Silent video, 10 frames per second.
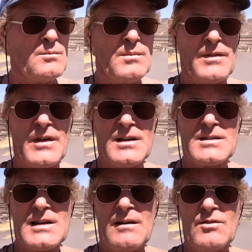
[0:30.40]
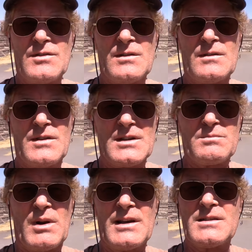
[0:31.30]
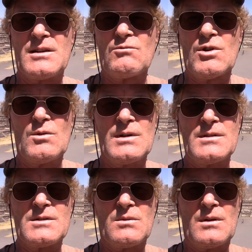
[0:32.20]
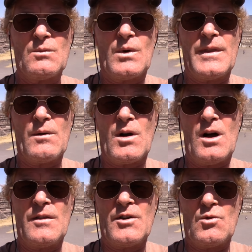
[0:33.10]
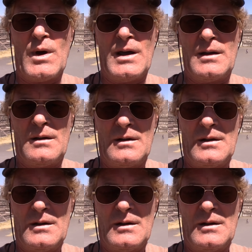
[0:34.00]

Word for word: But they discovered this place in ruins when they were on their way